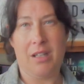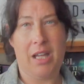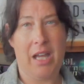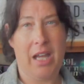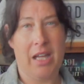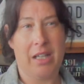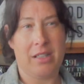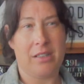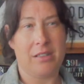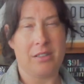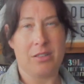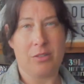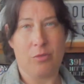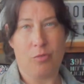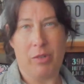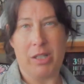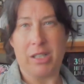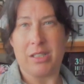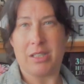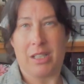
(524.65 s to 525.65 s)
and
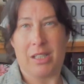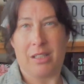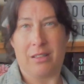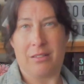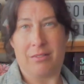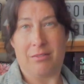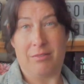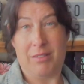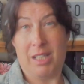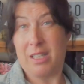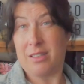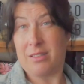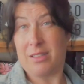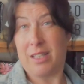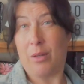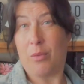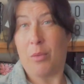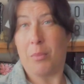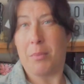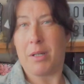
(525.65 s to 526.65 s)
reading is
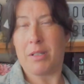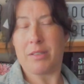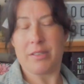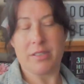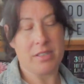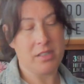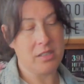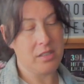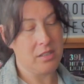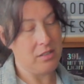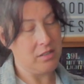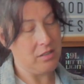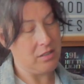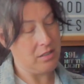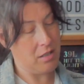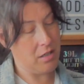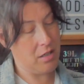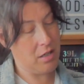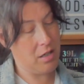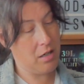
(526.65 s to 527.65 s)
now a must.
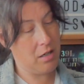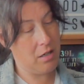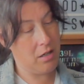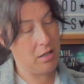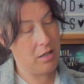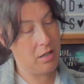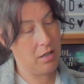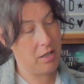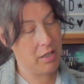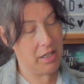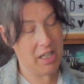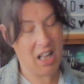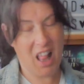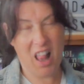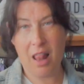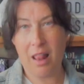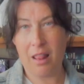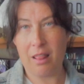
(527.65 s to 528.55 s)
I